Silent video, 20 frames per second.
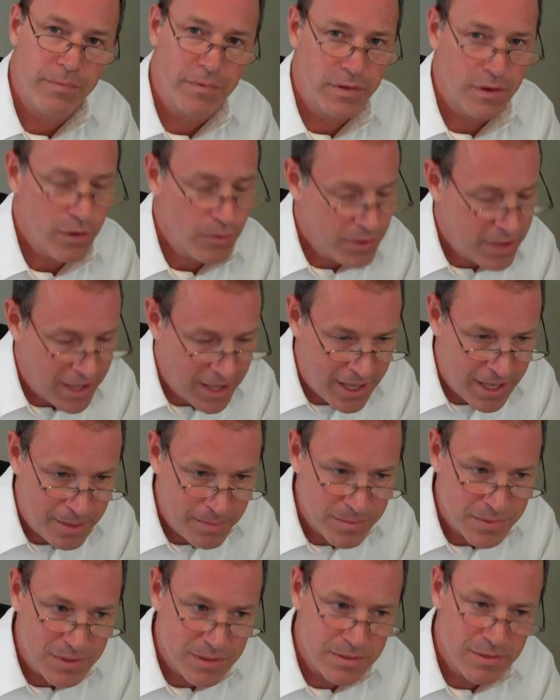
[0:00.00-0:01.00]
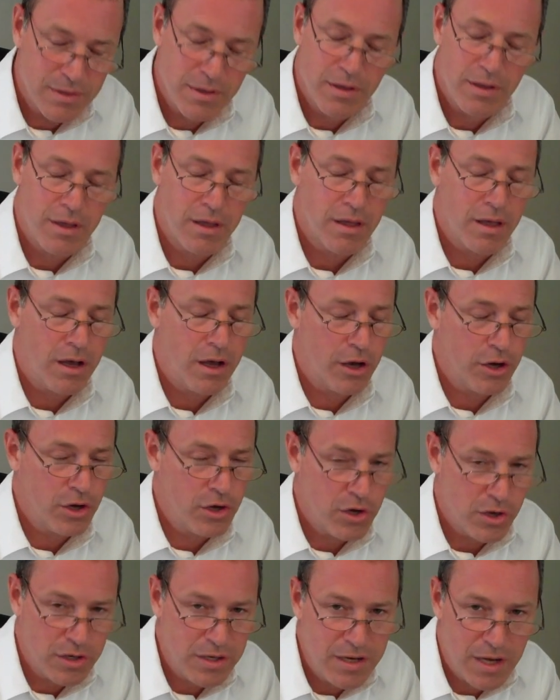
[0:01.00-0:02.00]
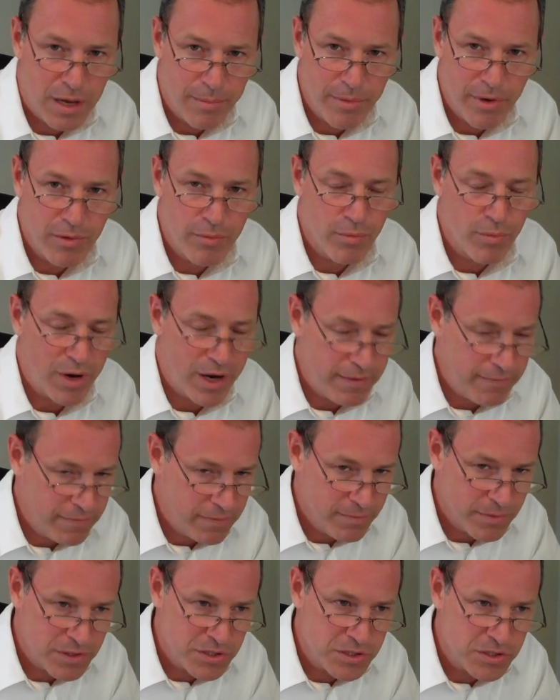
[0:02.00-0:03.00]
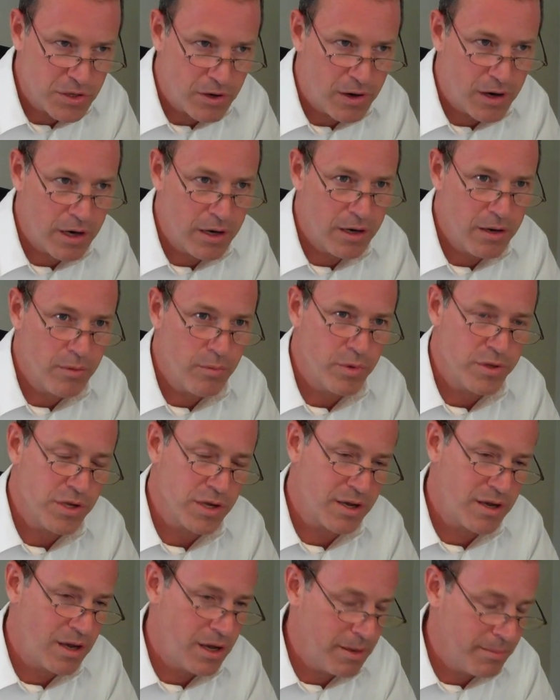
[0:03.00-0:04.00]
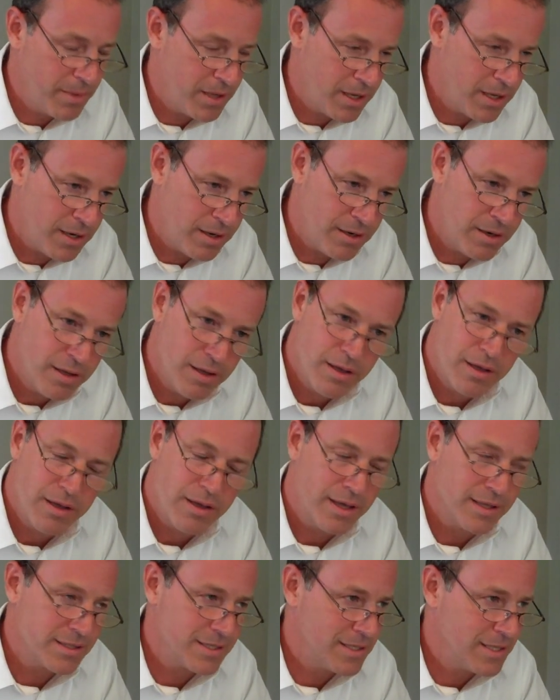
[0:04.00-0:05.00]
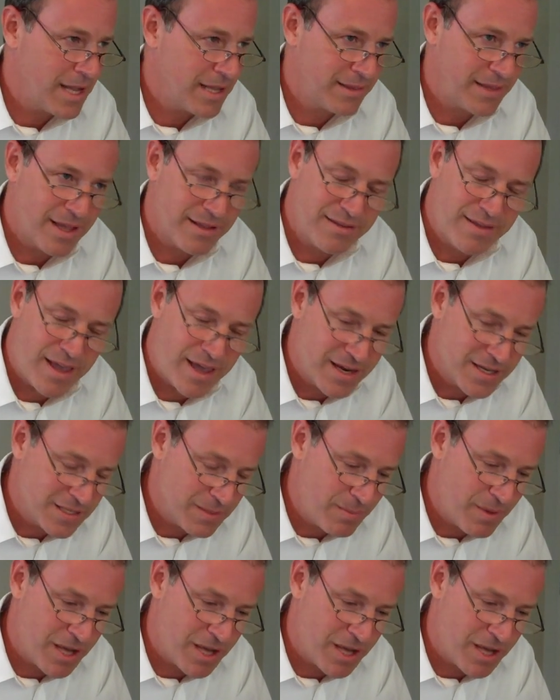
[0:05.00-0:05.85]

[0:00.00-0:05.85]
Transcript: no games, a good number right from the start. When you come in, it's not that tennis